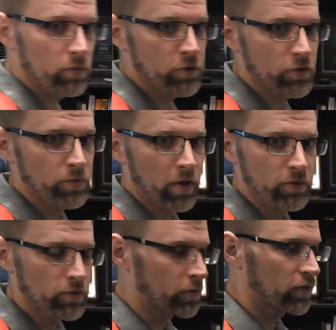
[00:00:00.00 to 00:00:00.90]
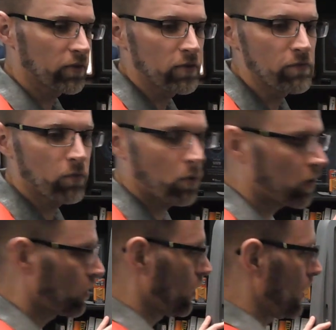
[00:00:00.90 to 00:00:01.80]
which just rounds to a
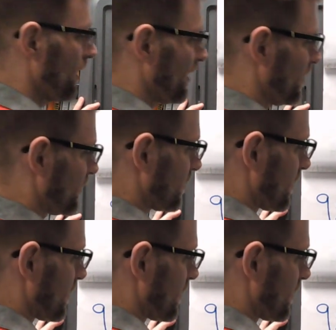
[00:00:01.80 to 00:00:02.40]
64, and this is a